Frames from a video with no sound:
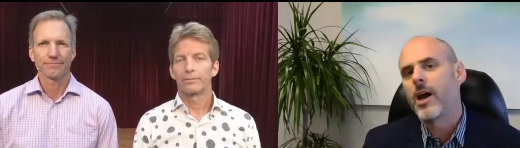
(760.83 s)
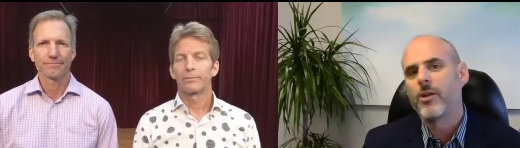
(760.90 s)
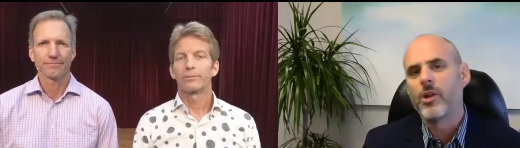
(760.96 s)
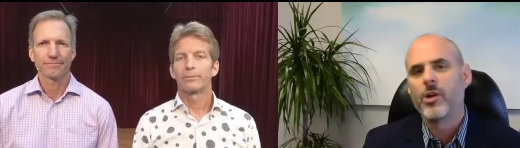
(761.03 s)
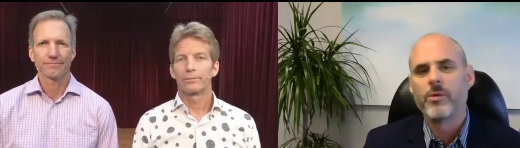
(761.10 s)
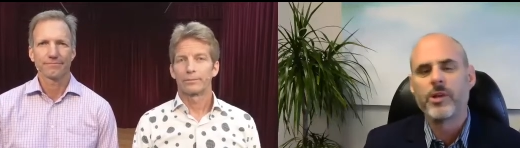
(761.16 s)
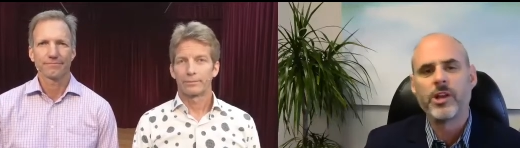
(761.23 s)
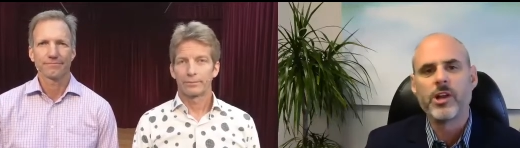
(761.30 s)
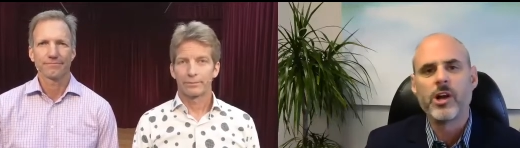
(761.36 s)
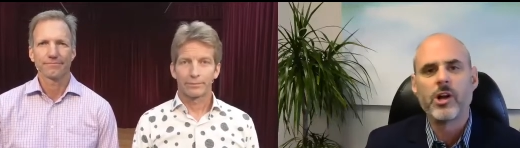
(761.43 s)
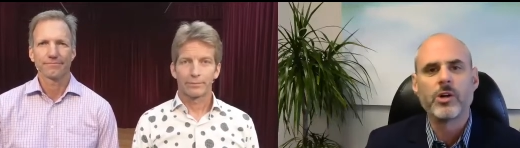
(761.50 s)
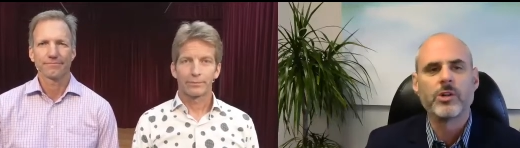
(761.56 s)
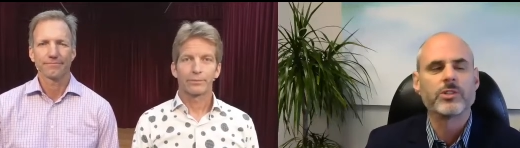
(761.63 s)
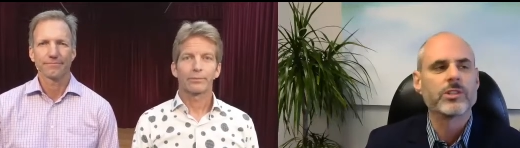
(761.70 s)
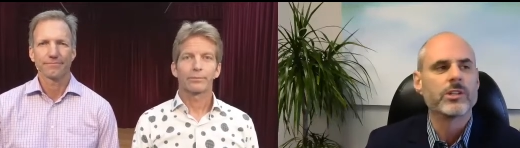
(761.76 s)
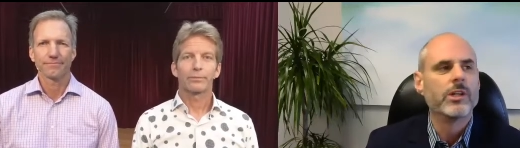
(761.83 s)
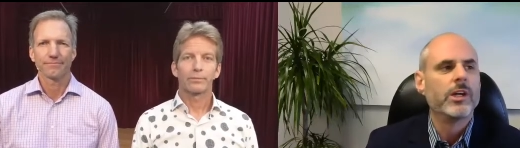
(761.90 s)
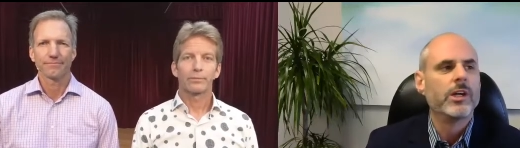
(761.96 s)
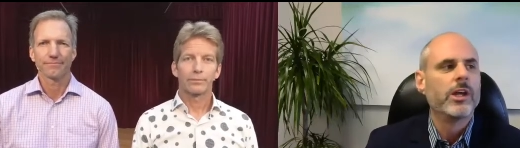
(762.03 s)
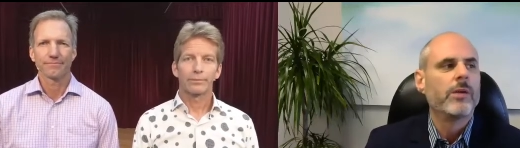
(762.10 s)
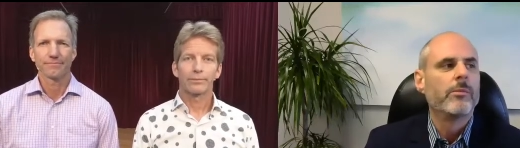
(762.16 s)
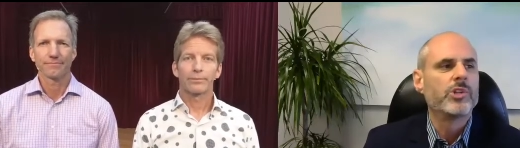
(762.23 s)
Speaker 1: Nobody knows,
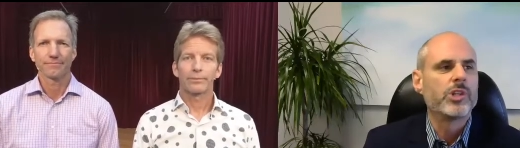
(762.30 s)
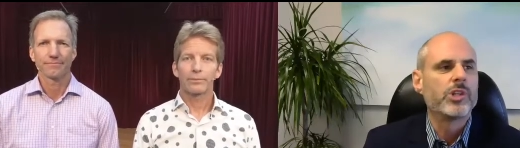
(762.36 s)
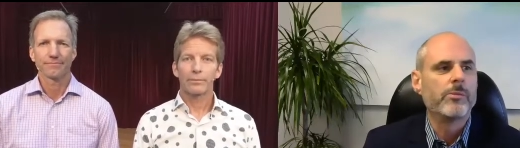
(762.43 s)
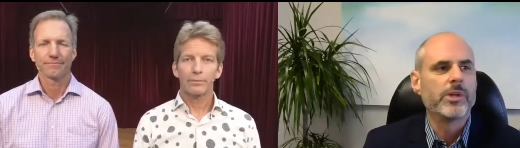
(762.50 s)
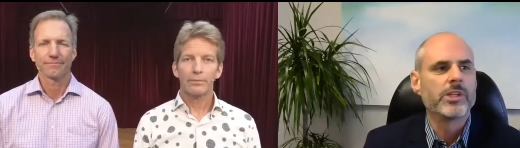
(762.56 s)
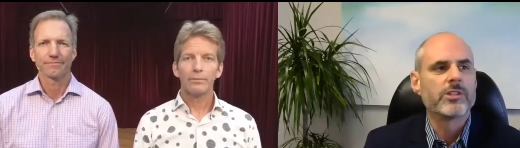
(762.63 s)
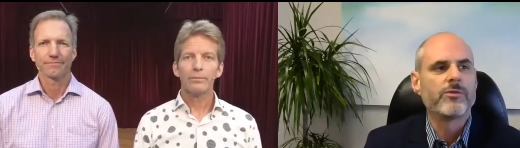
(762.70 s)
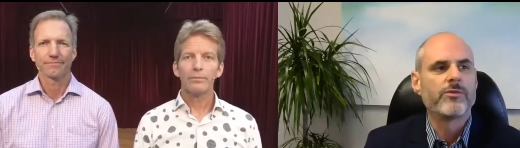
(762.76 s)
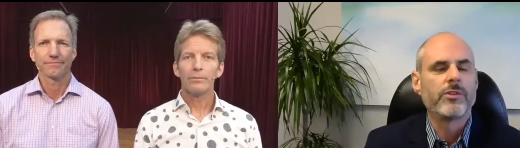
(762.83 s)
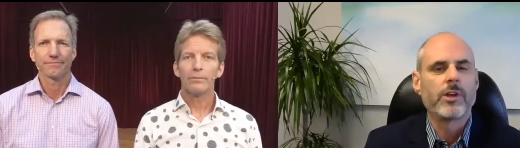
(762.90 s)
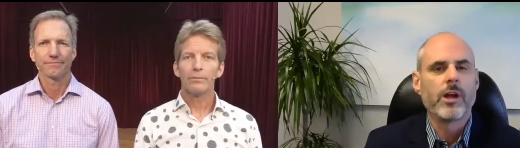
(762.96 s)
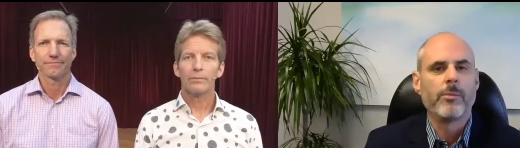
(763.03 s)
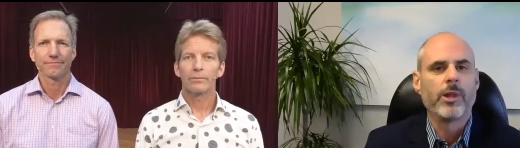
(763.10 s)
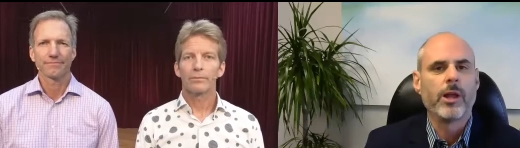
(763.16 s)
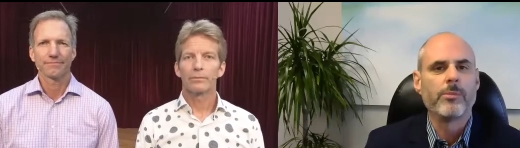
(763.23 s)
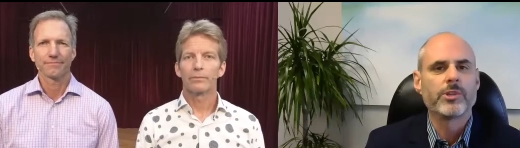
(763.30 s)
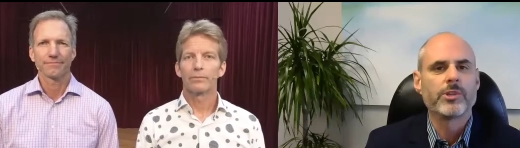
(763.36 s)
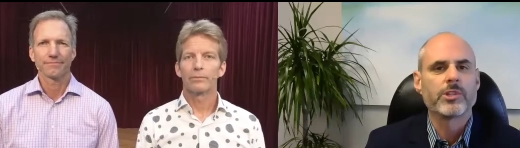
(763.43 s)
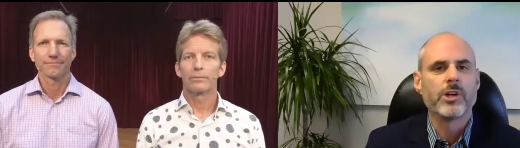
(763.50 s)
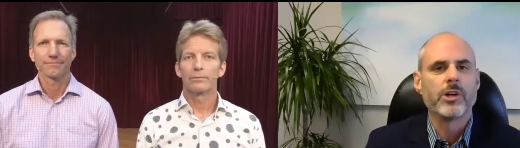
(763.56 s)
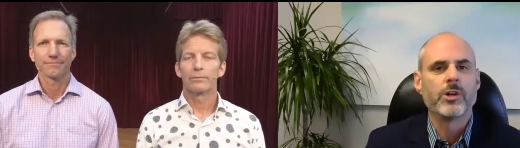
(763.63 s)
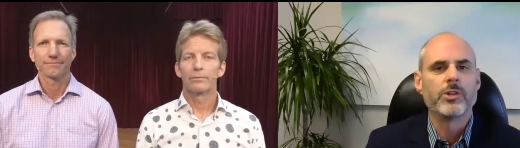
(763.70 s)
but she missed a couple
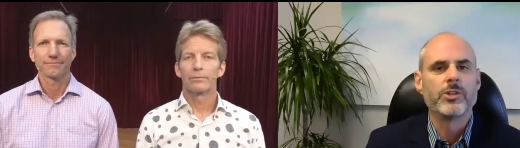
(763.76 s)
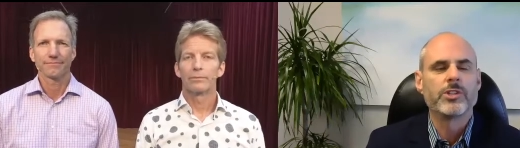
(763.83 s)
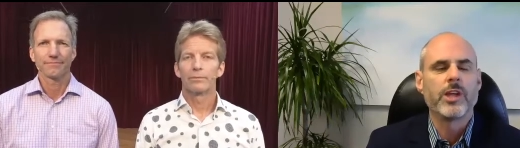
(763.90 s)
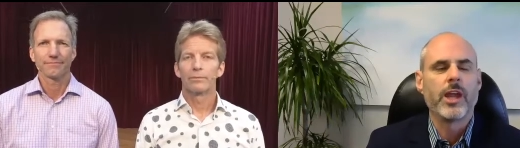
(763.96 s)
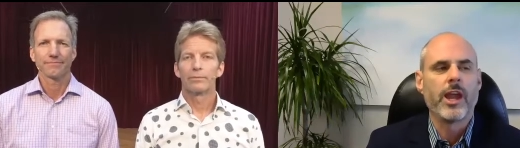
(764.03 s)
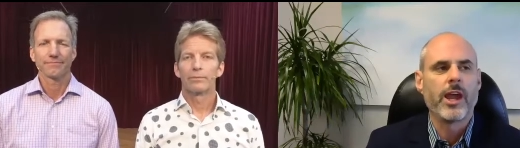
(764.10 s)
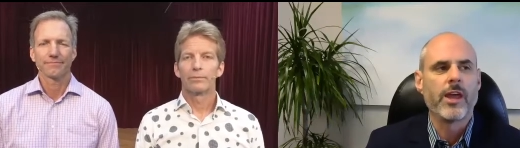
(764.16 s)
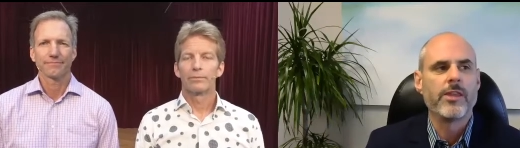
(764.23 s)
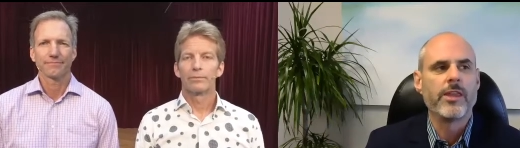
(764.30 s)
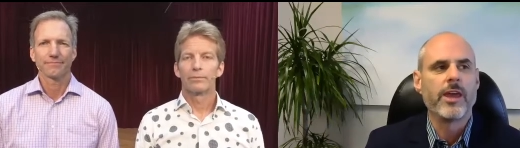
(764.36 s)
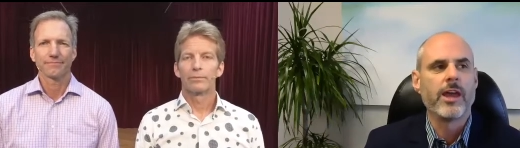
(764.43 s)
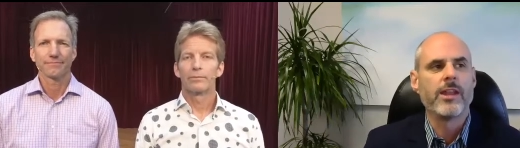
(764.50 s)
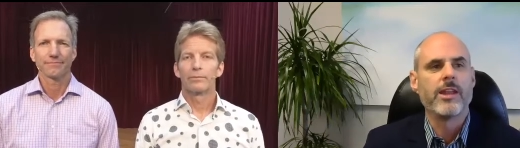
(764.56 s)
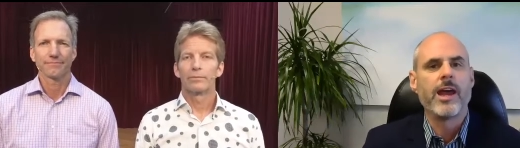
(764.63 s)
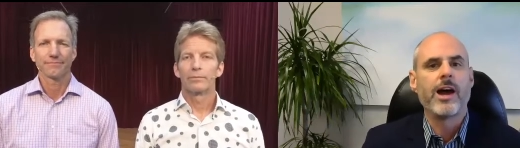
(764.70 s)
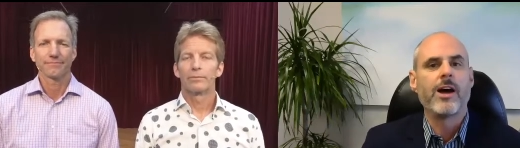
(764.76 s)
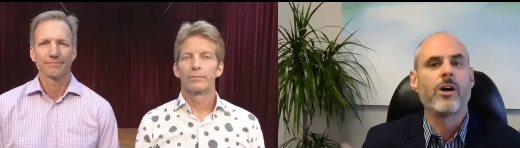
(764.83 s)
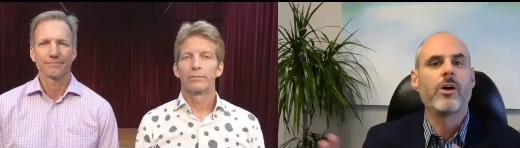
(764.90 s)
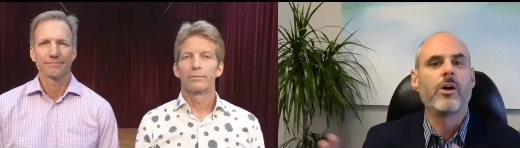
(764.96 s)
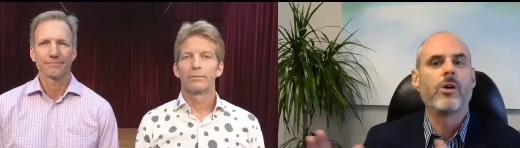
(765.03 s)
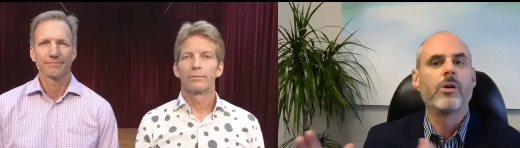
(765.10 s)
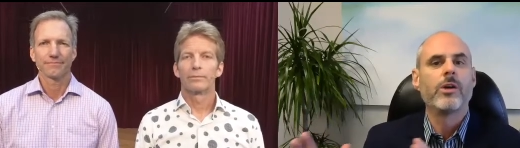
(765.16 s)
episodes, and then now